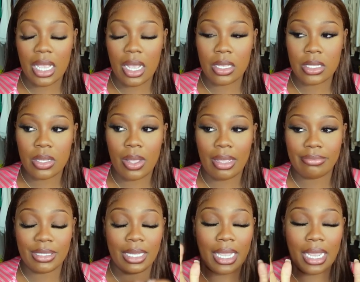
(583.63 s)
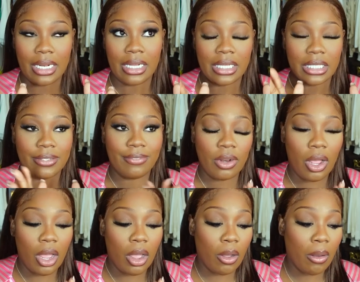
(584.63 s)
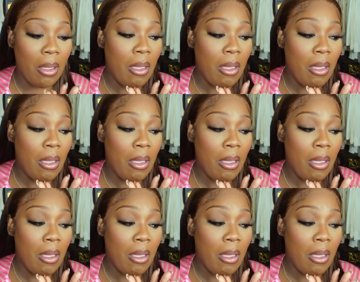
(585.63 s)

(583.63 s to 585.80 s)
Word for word: I also have to edit this vlog.